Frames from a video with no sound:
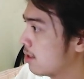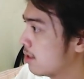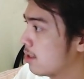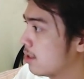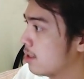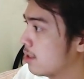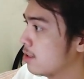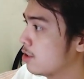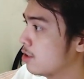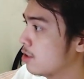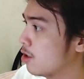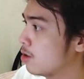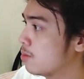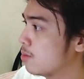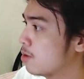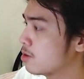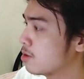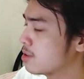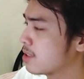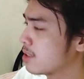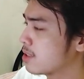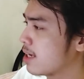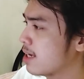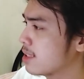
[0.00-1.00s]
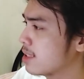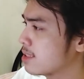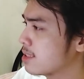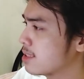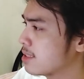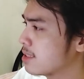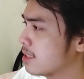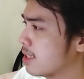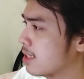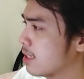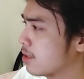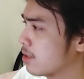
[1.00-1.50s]
You almost can't
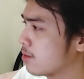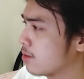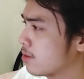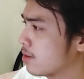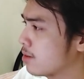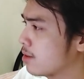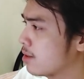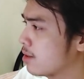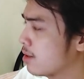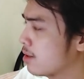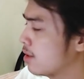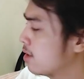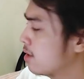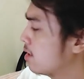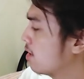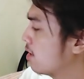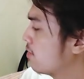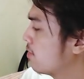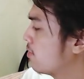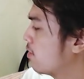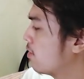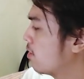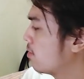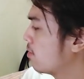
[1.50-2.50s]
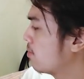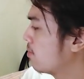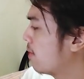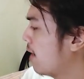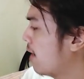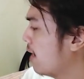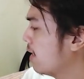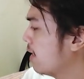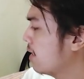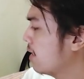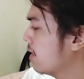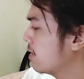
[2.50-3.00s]
see the phone, but I
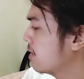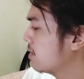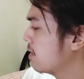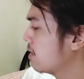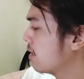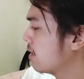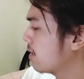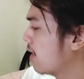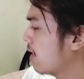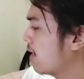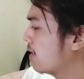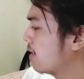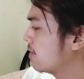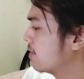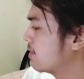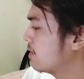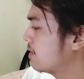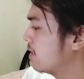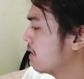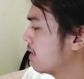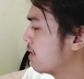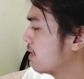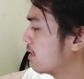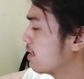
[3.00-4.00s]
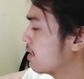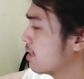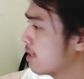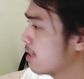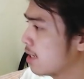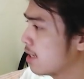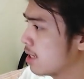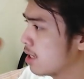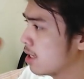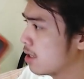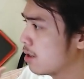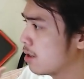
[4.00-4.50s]
can still kind of see it.
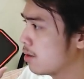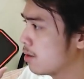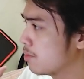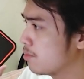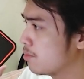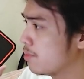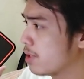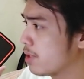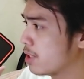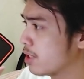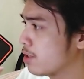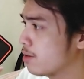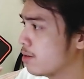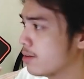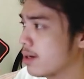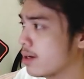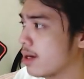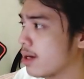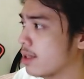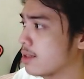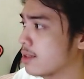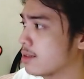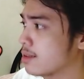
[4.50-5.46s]
But you can.